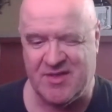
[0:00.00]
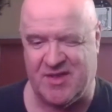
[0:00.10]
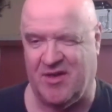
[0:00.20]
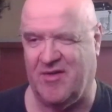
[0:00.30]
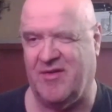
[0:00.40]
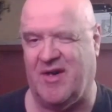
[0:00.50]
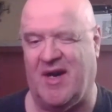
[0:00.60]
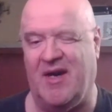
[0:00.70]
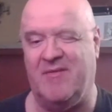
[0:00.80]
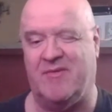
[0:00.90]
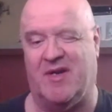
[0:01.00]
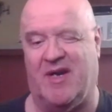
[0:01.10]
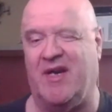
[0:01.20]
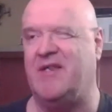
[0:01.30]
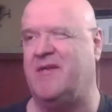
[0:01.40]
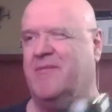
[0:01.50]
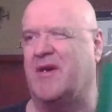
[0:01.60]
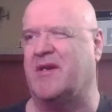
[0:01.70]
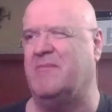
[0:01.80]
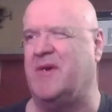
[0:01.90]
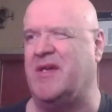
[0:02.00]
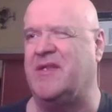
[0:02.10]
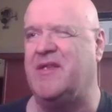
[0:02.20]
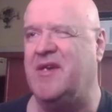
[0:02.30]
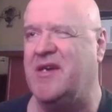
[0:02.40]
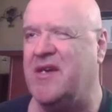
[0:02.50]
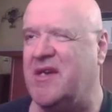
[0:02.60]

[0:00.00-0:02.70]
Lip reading: So I would highly recommend,